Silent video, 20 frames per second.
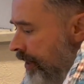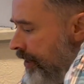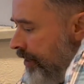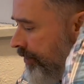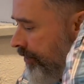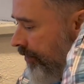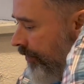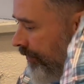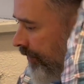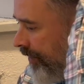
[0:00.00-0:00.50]

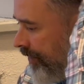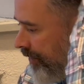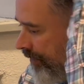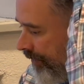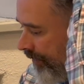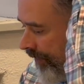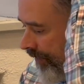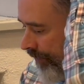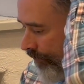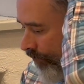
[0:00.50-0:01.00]
So
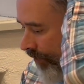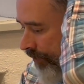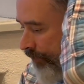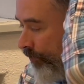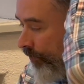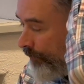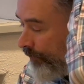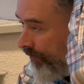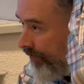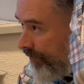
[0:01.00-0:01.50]
he, in one
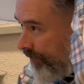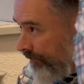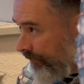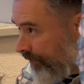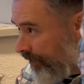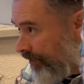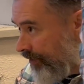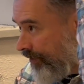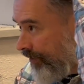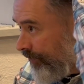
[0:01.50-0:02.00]
movement of
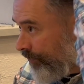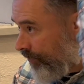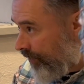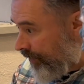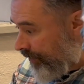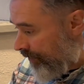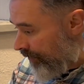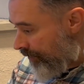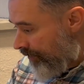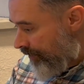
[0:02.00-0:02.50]
the
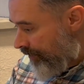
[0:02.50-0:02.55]
work,